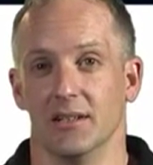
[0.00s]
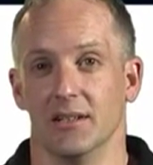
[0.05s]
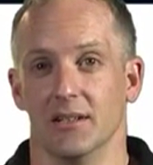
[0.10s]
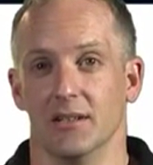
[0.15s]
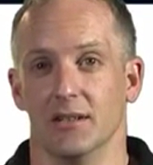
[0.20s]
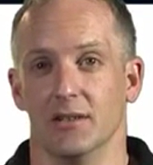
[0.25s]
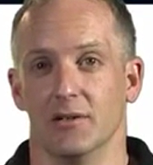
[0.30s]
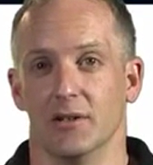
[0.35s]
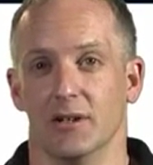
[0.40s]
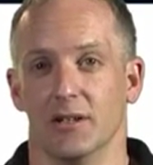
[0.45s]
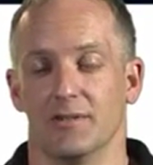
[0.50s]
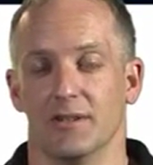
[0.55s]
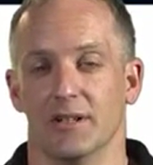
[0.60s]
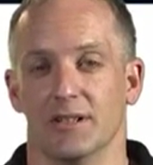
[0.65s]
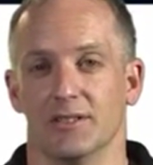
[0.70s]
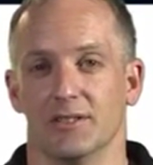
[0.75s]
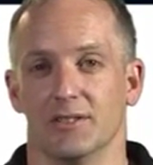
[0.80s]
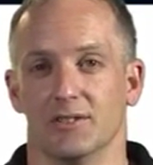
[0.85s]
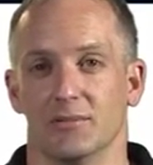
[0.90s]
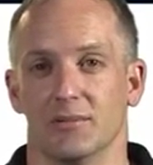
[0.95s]
Niue
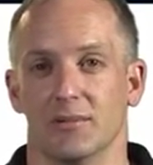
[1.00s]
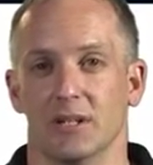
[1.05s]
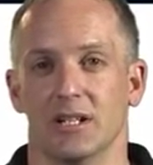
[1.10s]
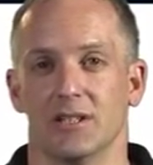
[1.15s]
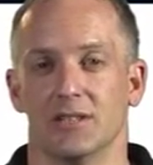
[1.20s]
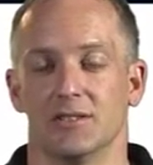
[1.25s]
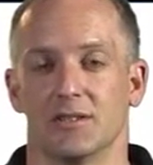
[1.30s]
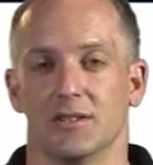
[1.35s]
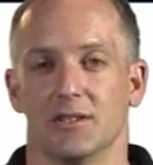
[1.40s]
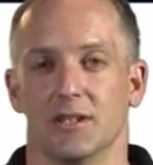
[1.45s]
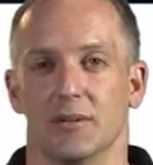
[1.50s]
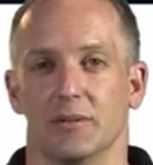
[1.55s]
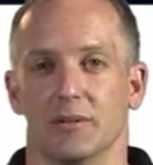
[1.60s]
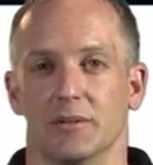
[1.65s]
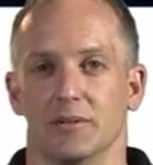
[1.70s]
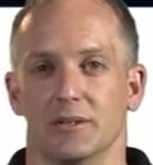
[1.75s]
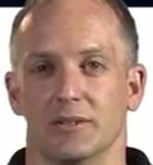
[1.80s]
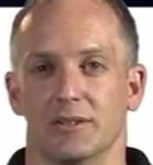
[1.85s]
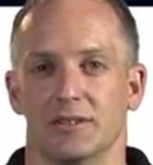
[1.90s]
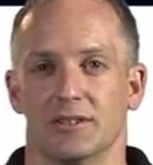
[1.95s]
faces a range of climate
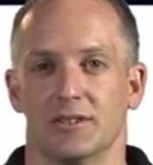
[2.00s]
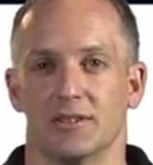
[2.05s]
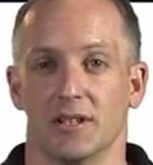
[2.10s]
risks,